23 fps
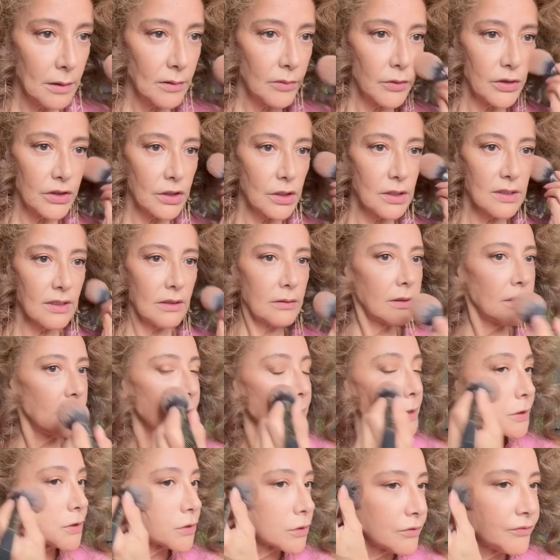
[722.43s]
Which is
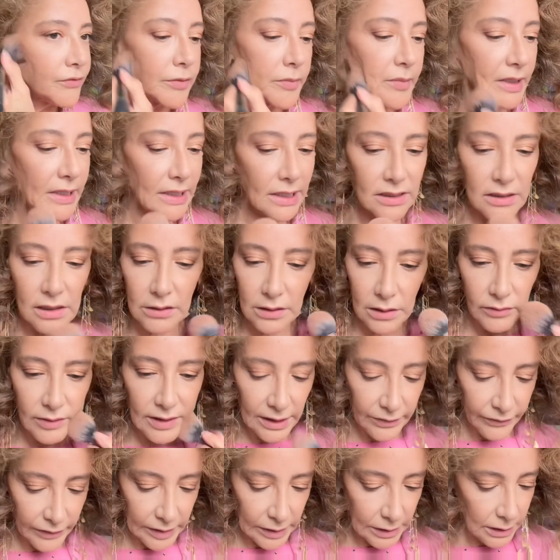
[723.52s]
unheard of for me because I don't
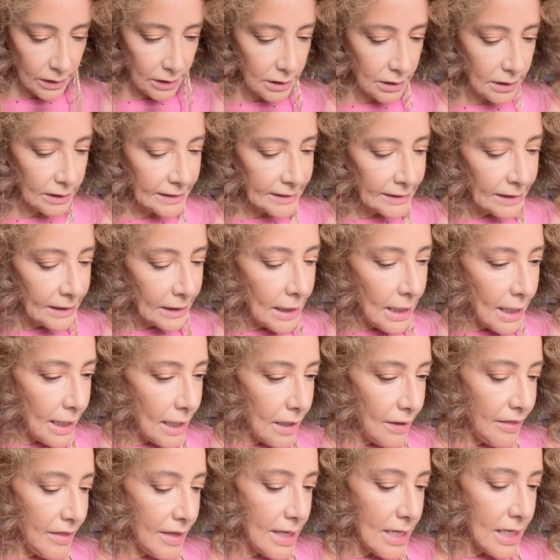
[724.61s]
have any.
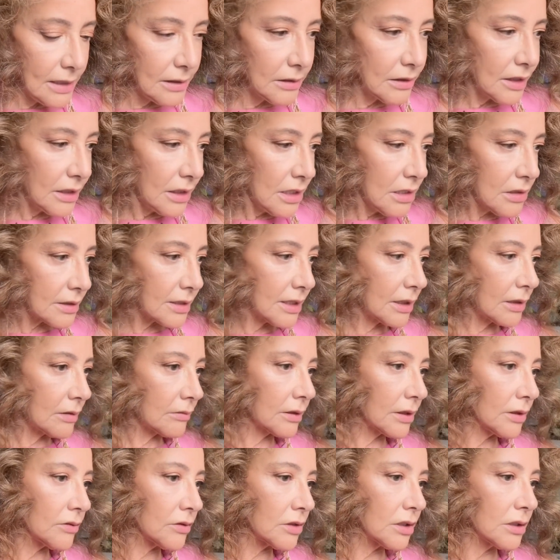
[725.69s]
And then the last thing I'm
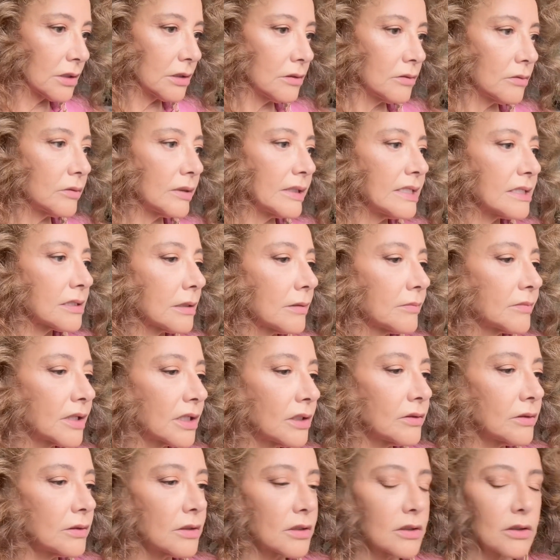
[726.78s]
going to do is I'm
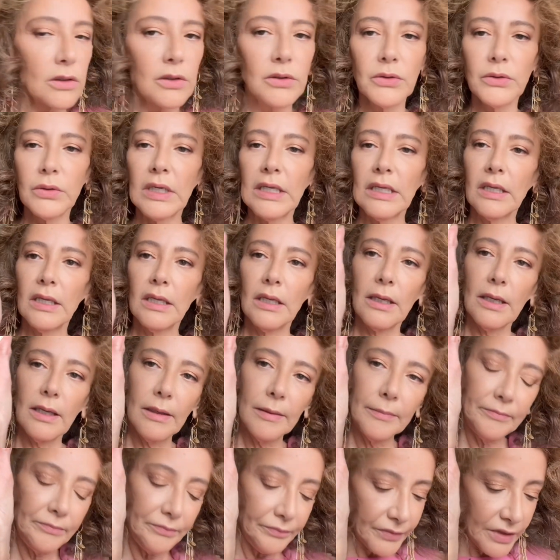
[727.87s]
going to
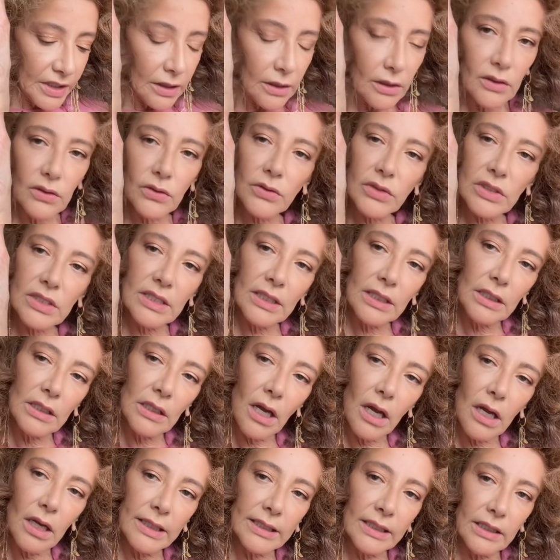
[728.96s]
use the
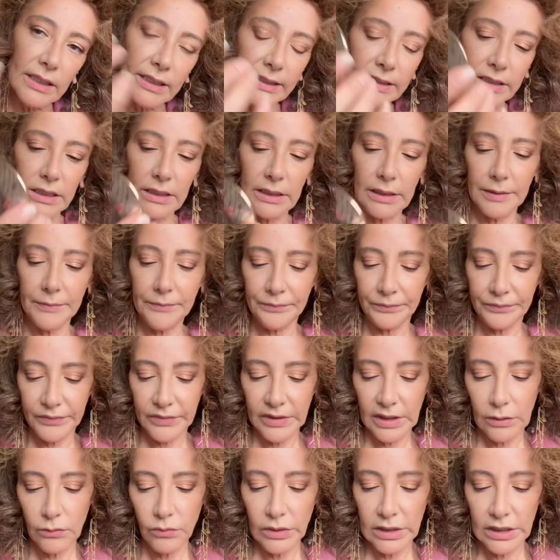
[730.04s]
highlighter,
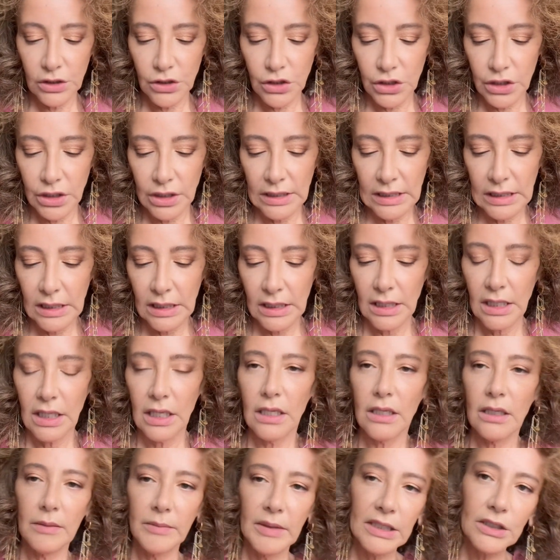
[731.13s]
which
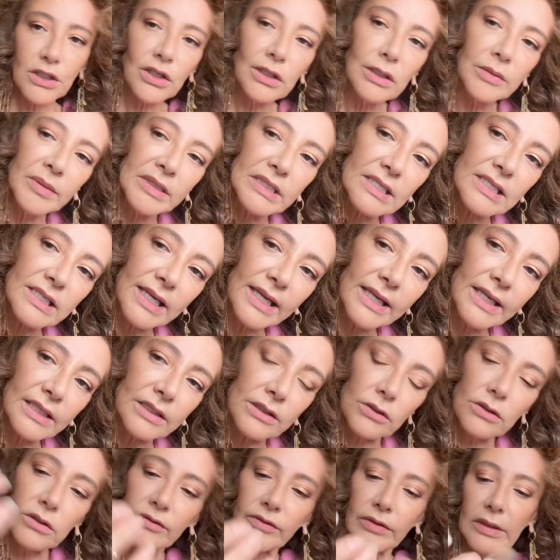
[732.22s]
I'm actually a bit scared
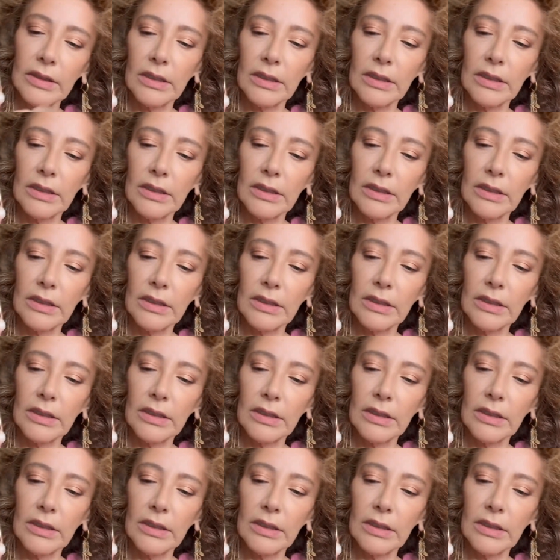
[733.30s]
of.